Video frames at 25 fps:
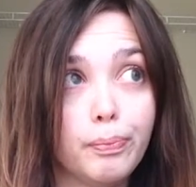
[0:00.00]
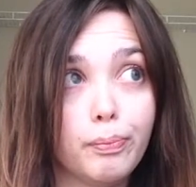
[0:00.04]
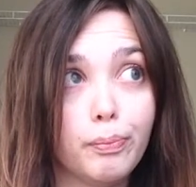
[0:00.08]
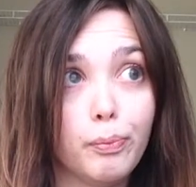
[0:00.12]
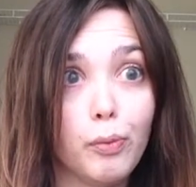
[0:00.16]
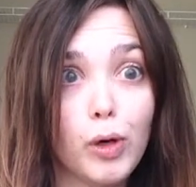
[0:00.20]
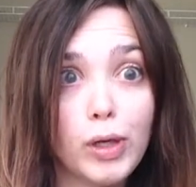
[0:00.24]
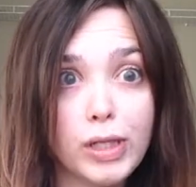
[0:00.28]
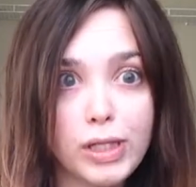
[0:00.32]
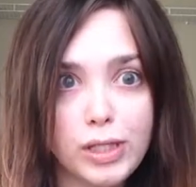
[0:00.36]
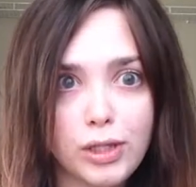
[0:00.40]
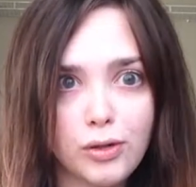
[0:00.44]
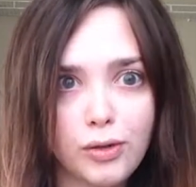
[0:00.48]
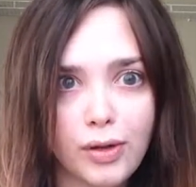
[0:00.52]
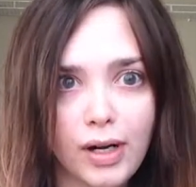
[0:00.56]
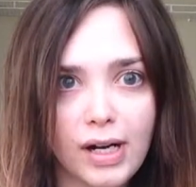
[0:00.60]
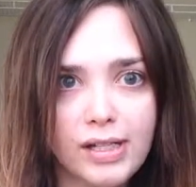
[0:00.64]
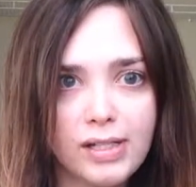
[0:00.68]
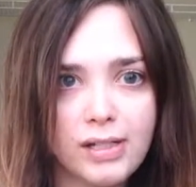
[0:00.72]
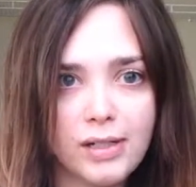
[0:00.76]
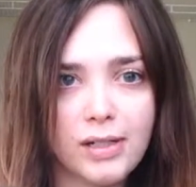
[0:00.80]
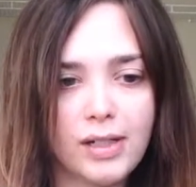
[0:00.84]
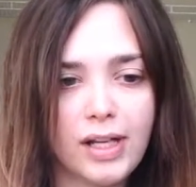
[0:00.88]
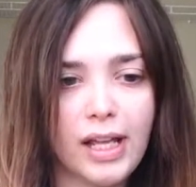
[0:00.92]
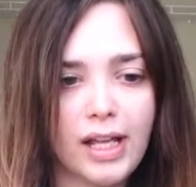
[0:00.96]

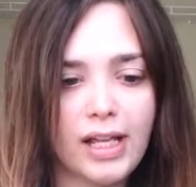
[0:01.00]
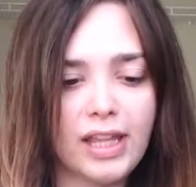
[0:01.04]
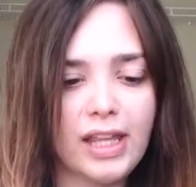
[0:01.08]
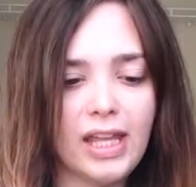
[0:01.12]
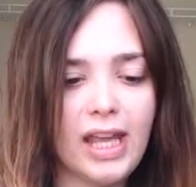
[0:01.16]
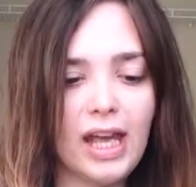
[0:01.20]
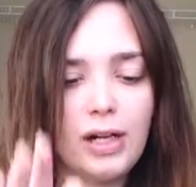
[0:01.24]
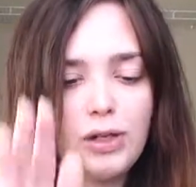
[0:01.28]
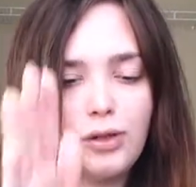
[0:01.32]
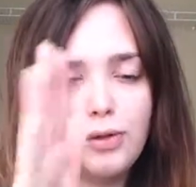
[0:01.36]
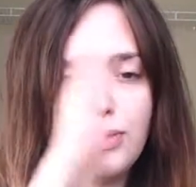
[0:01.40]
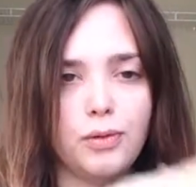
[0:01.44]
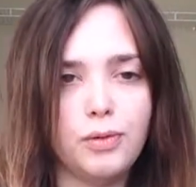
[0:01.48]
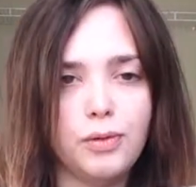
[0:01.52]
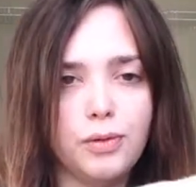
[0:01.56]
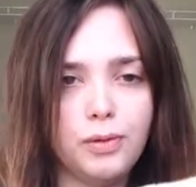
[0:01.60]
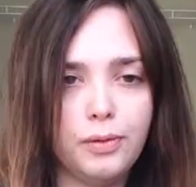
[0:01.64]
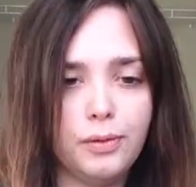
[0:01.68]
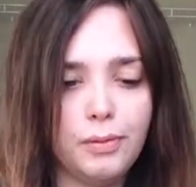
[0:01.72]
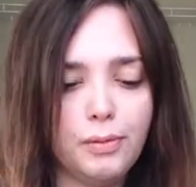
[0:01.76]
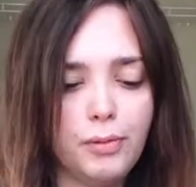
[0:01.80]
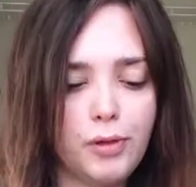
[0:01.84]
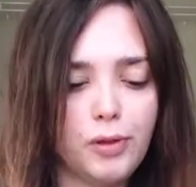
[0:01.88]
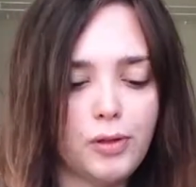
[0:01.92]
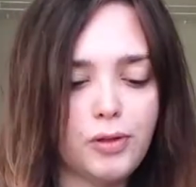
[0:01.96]
moisturizer, like the
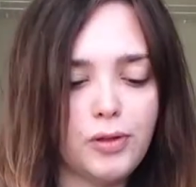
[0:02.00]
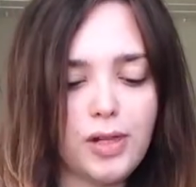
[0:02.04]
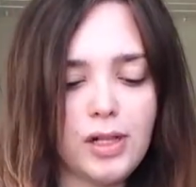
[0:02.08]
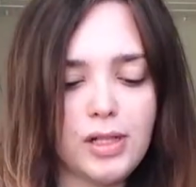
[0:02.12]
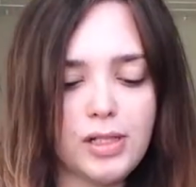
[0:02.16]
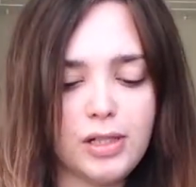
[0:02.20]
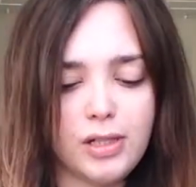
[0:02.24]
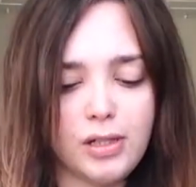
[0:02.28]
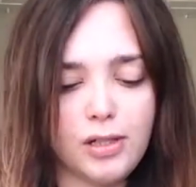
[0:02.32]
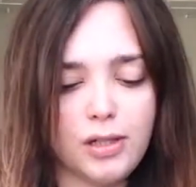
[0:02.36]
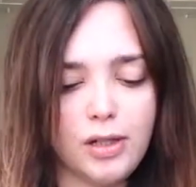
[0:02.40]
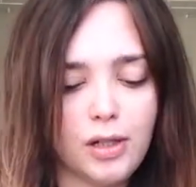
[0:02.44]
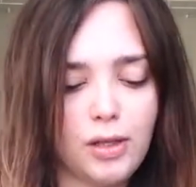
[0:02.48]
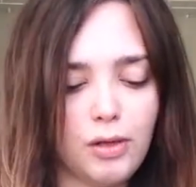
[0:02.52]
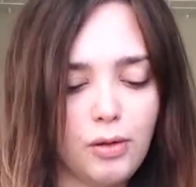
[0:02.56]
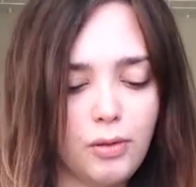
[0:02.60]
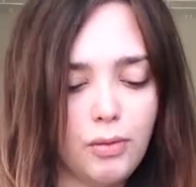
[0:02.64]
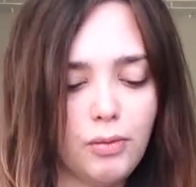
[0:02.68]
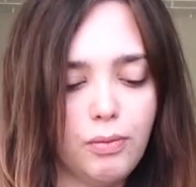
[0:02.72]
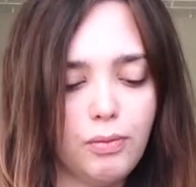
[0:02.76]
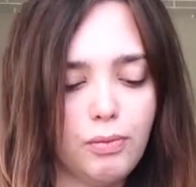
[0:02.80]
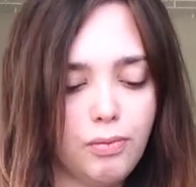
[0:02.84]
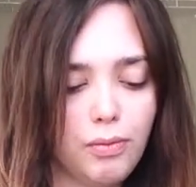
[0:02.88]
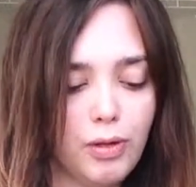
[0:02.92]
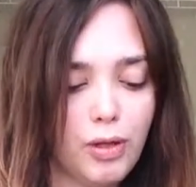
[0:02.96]
actual moisturizer
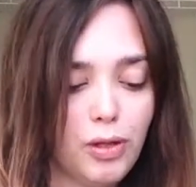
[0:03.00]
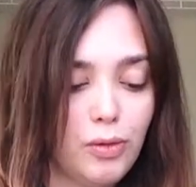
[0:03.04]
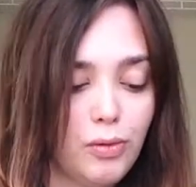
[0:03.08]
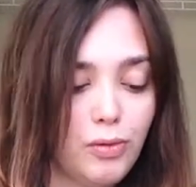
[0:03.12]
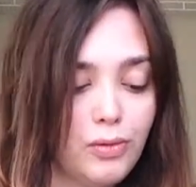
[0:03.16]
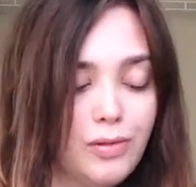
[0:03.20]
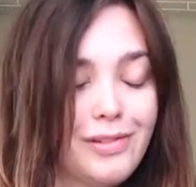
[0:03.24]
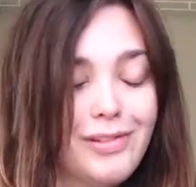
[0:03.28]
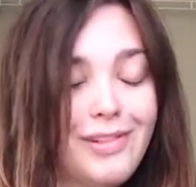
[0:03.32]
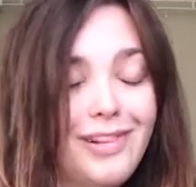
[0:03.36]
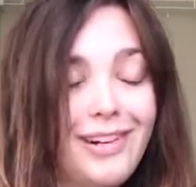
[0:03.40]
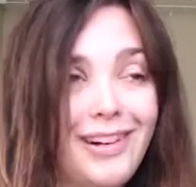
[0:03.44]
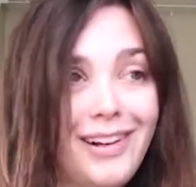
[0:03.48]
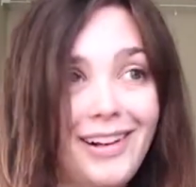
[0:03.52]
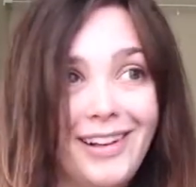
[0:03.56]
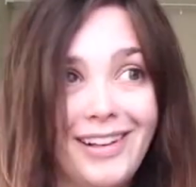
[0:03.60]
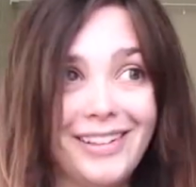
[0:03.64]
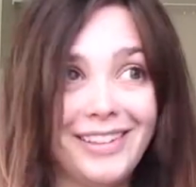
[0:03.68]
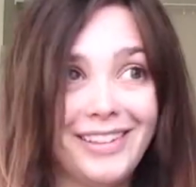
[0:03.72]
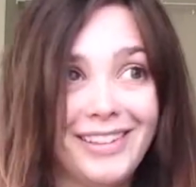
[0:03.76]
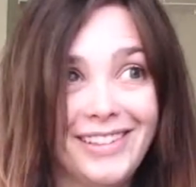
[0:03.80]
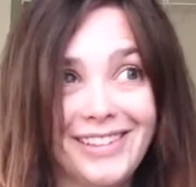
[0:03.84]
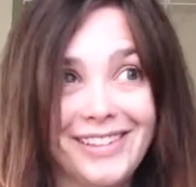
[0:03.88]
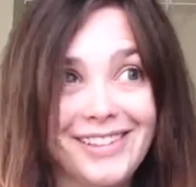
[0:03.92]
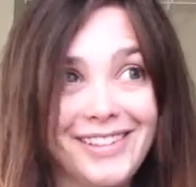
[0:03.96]
you use
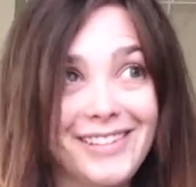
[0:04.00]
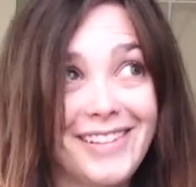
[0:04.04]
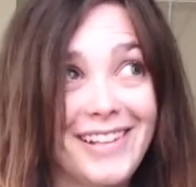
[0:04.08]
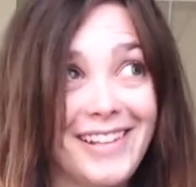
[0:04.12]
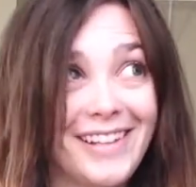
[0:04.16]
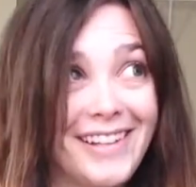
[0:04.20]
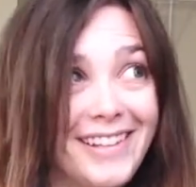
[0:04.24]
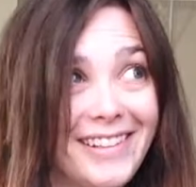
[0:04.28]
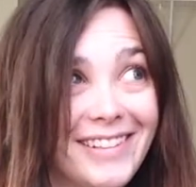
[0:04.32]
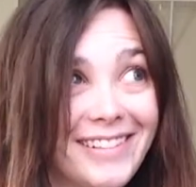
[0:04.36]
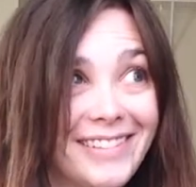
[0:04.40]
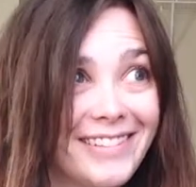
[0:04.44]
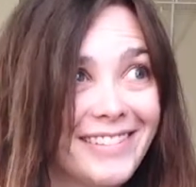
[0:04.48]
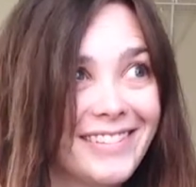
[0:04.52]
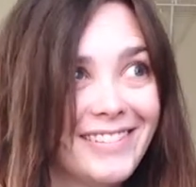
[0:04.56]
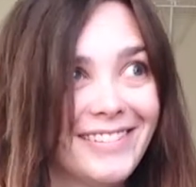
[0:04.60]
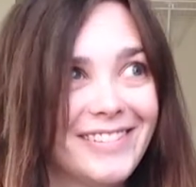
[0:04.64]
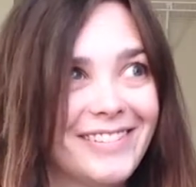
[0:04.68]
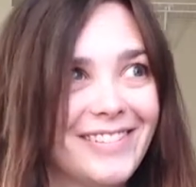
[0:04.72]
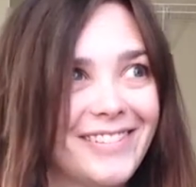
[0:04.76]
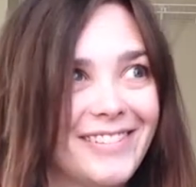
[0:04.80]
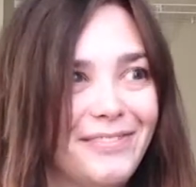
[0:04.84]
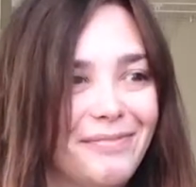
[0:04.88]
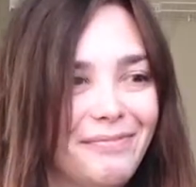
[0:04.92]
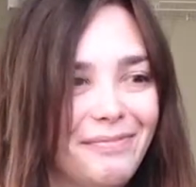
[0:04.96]
on your
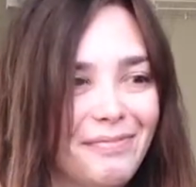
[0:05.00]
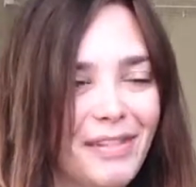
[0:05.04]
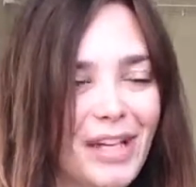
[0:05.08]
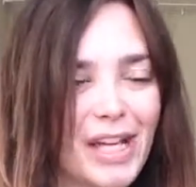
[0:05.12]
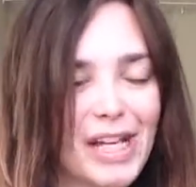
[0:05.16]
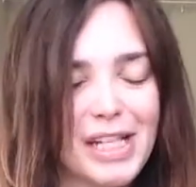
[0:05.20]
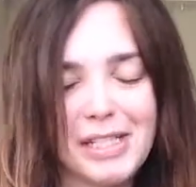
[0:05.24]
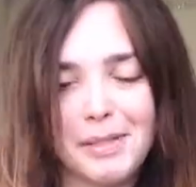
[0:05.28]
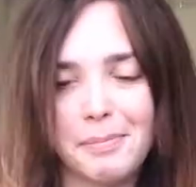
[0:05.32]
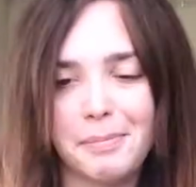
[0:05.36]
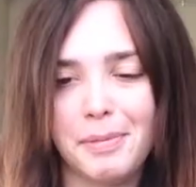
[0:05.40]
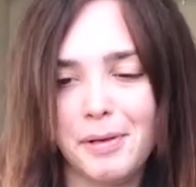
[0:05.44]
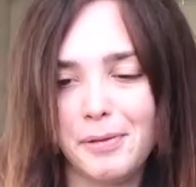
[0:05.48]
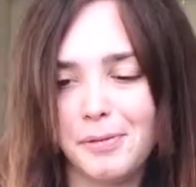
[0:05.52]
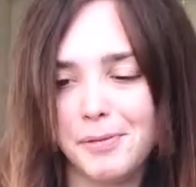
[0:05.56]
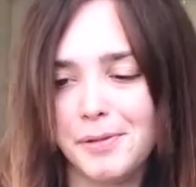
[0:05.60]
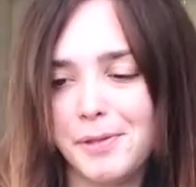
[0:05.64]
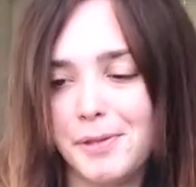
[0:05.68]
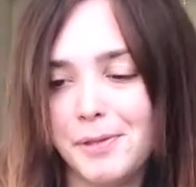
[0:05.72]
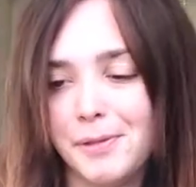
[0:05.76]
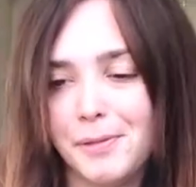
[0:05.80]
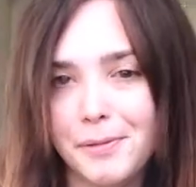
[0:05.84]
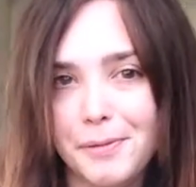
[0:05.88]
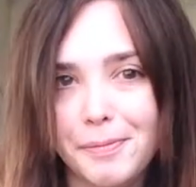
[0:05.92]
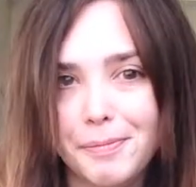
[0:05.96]
skin, as
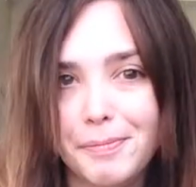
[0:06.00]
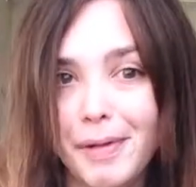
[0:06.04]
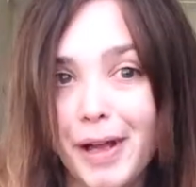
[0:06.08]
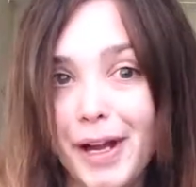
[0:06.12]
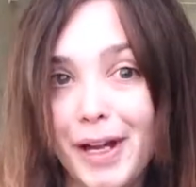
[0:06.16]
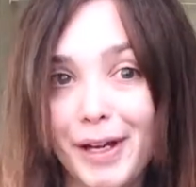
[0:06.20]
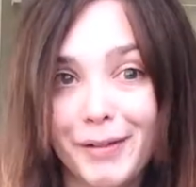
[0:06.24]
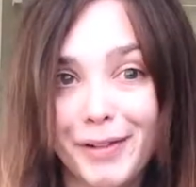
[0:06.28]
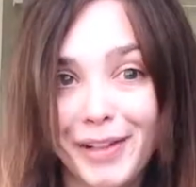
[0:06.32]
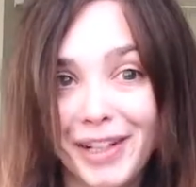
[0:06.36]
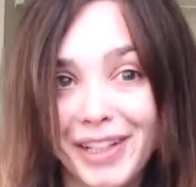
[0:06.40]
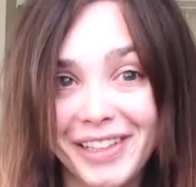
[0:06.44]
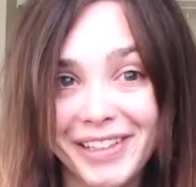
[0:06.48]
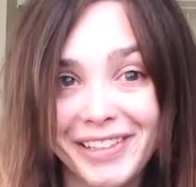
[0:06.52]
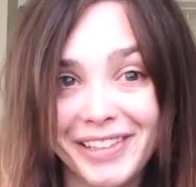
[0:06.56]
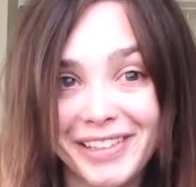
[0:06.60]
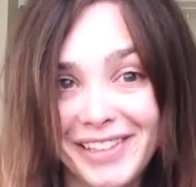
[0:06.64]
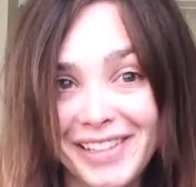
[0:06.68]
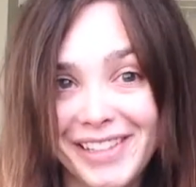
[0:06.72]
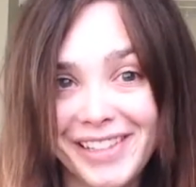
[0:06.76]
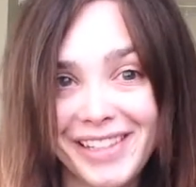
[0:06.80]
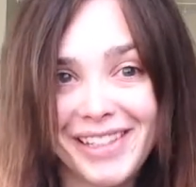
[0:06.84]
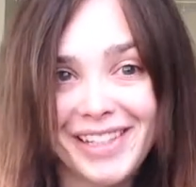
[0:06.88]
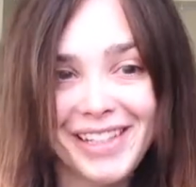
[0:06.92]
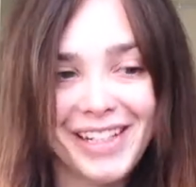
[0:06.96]
opposed to anywhere
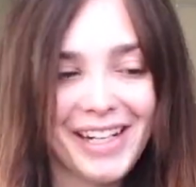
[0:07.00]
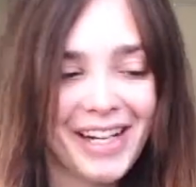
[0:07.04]
else.